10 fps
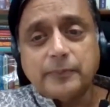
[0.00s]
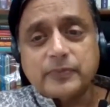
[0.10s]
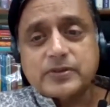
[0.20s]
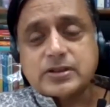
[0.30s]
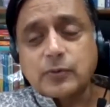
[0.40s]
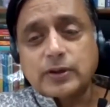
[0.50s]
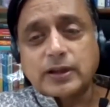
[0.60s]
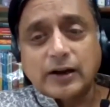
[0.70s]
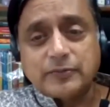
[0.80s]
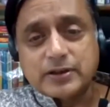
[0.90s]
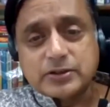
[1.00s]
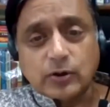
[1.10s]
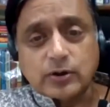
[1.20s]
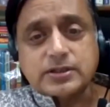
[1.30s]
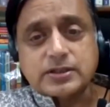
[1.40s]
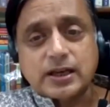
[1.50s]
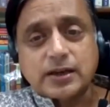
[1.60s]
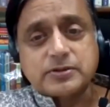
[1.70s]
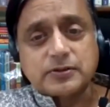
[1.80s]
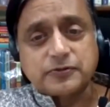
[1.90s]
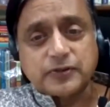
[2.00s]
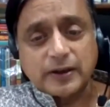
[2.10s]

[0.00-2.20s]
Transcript: So when the government talks in terms of